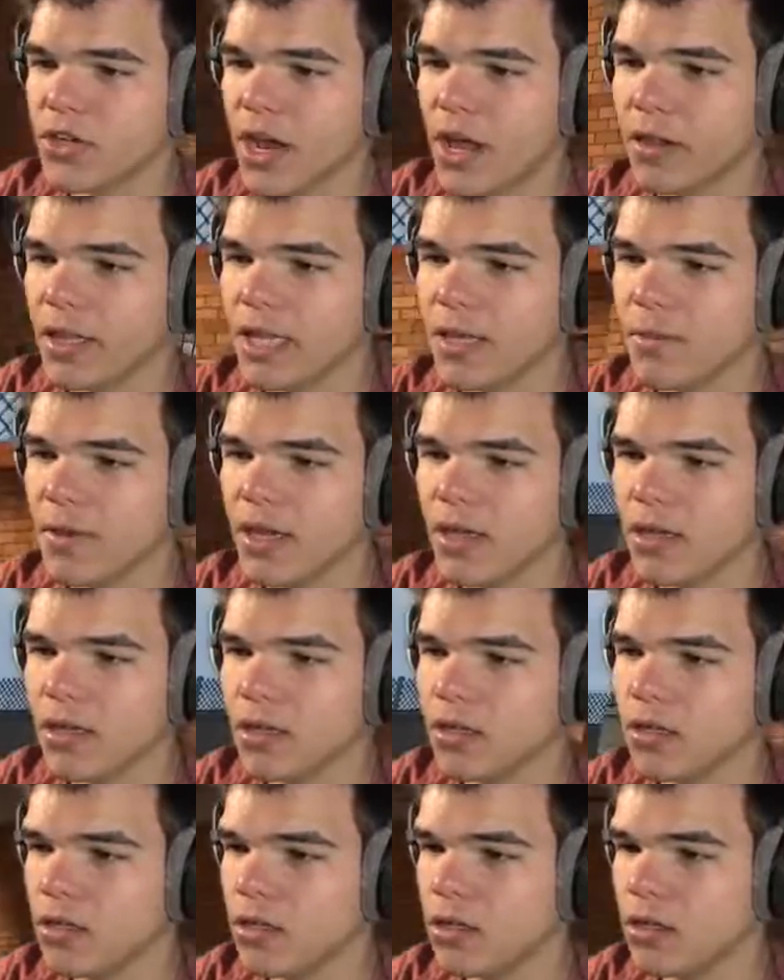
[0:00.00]
shall belongs? he
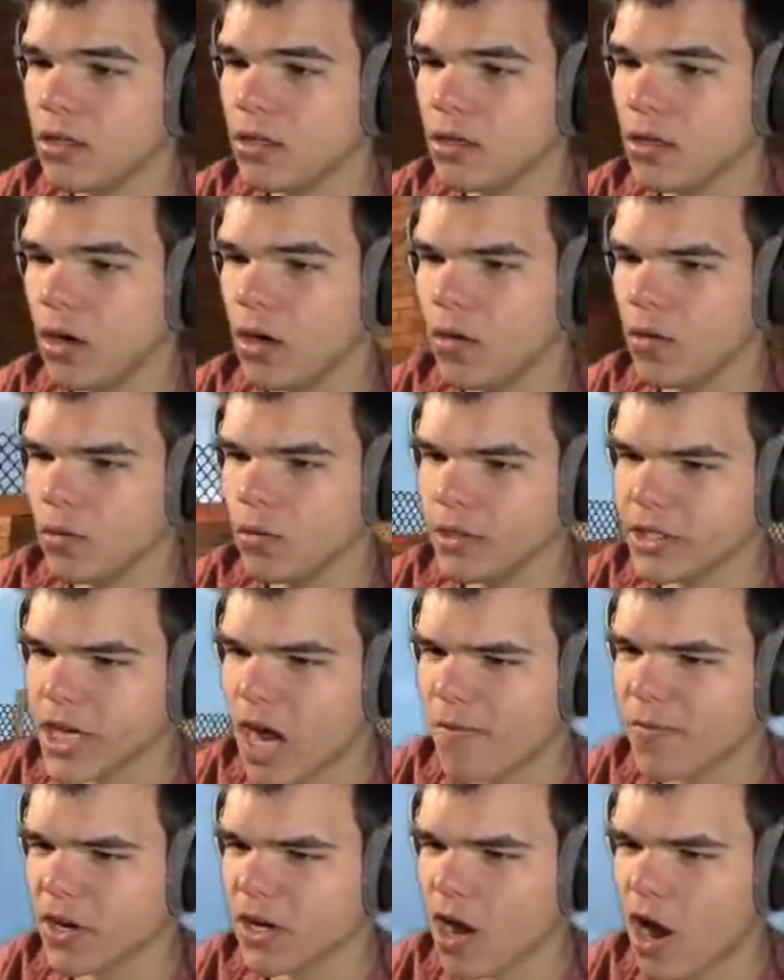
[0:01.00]
be? Oh, oh watch
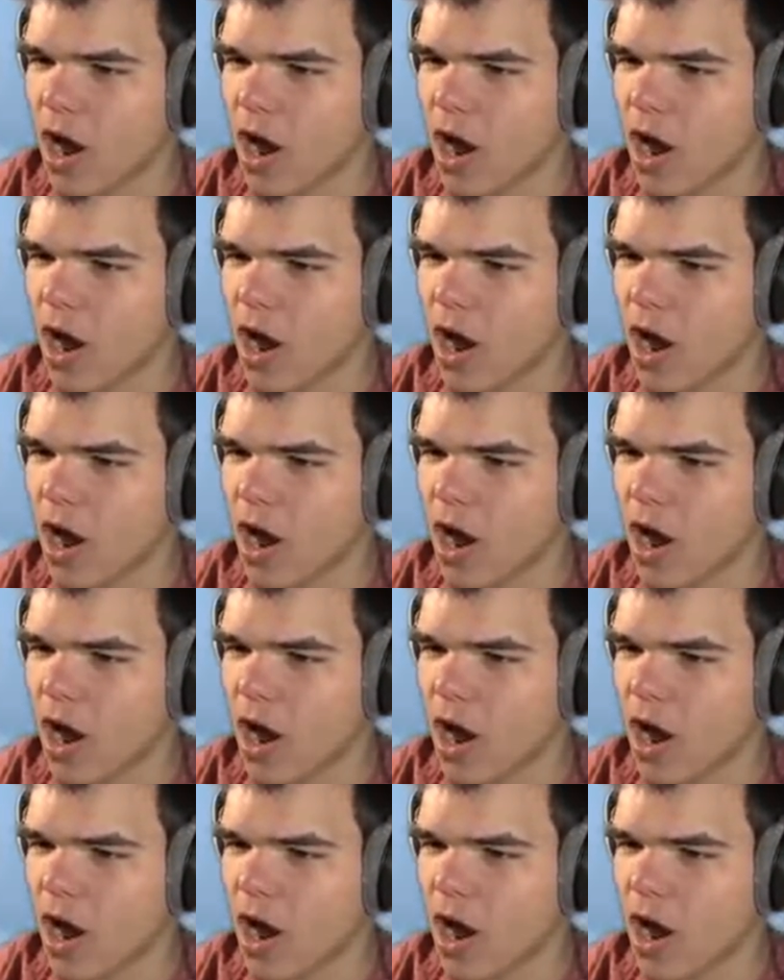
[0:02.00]
uh, out for the uh,